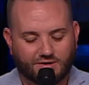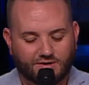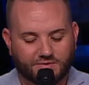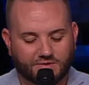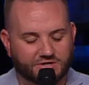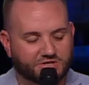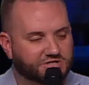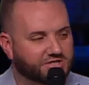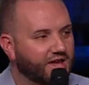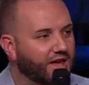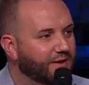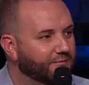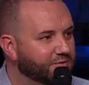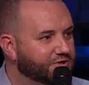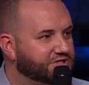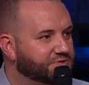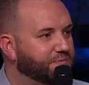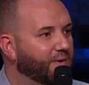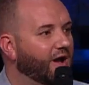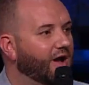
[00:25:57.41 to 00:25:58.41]
The same
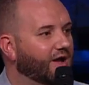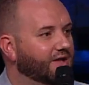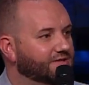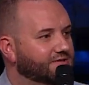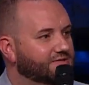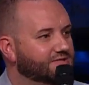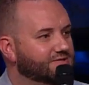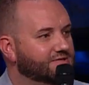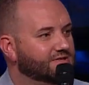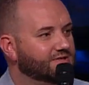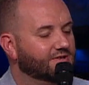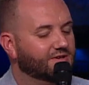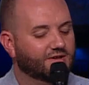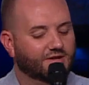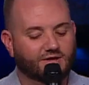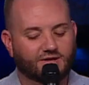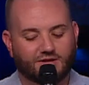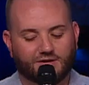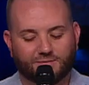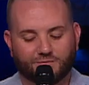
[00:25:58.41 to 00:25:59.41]
response,
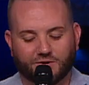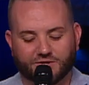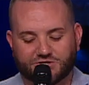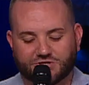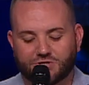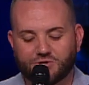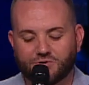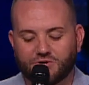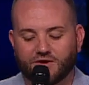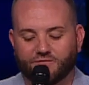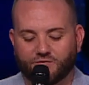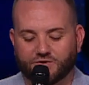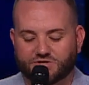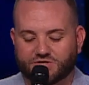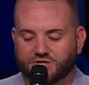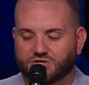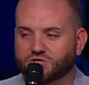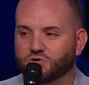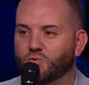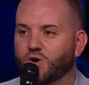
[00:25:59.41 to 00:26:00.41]
but two different
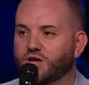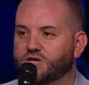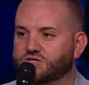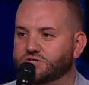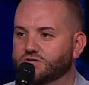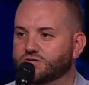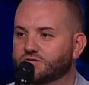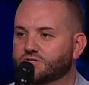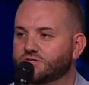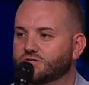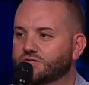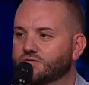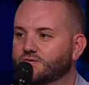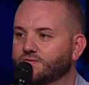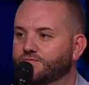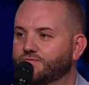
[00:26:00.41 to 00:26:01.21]
situations.